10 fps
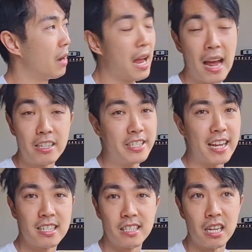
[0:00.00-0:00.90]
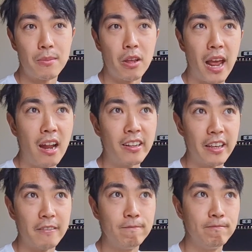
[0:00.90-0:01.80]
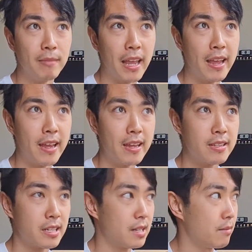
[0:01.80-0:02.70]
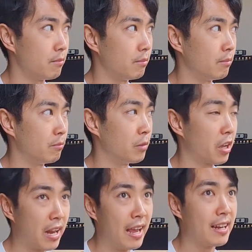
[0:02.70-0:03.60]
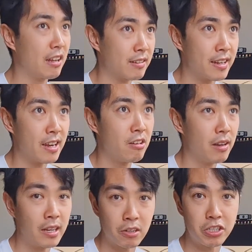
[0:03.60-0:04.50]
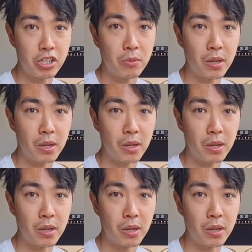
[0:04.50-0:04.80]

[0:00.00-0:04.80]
had to take the starter motor out again. And we're going to head out now and I'll show you what I